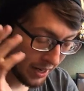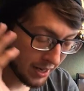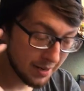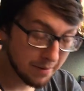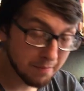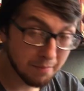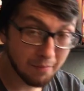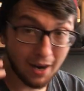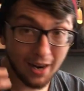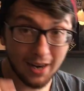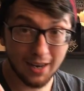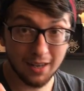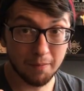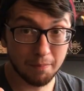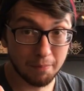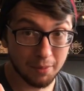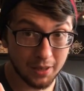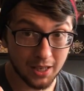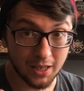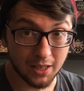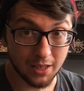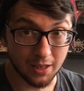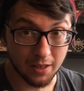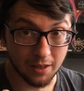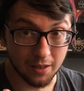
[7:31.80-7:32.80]
But in my
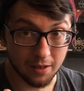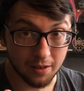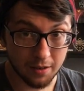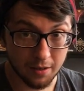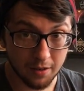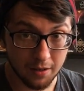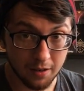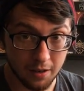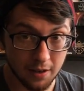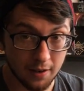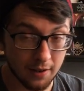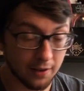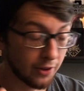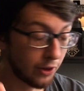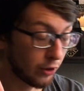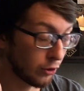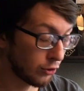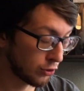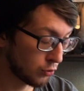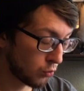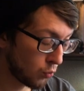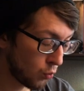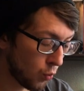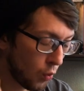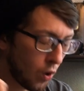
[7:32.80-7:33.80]
opinion,
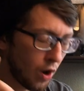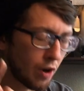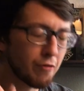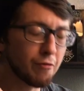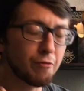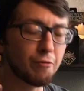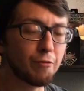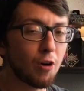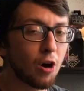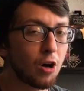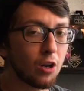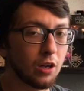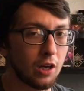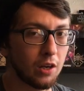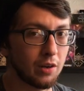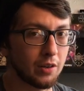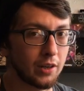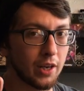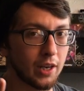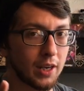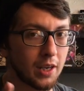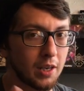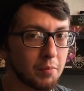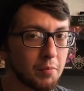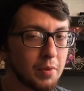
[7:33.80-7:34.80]
there is one
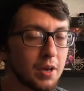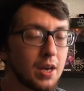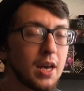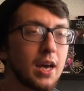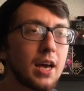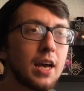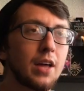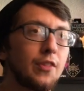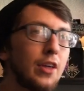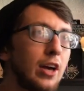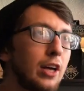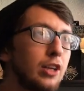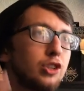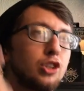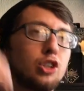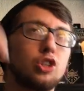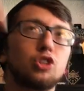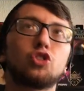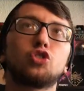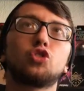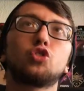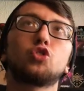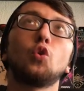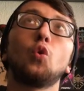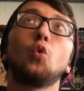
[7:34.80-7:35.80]
Fallout game that
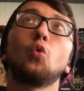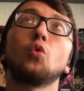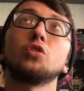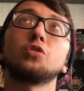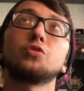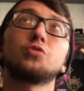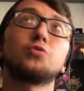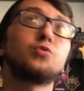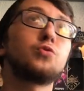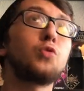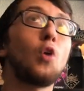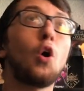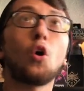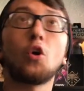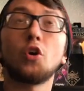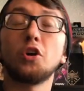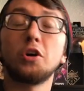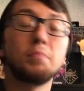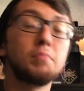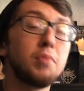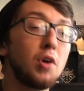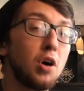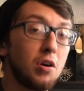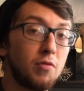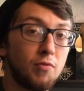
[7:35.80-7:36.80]
just soars
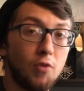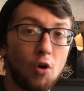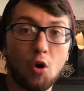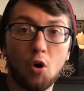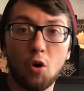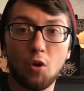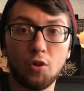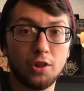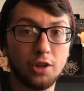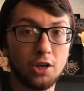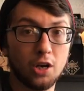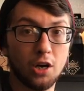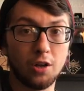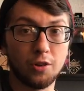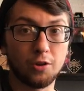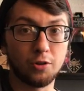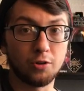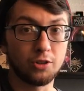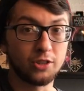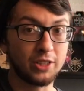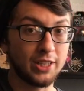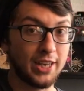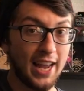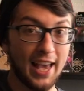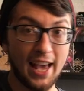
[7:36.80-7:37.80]
far above all the
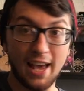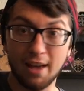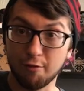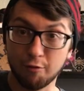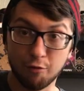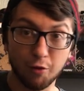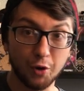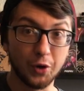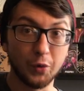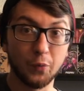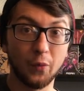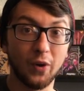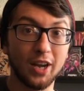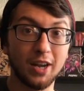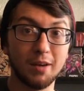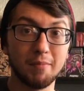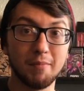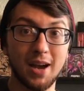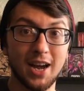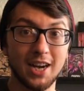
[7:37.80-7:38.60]
others in every way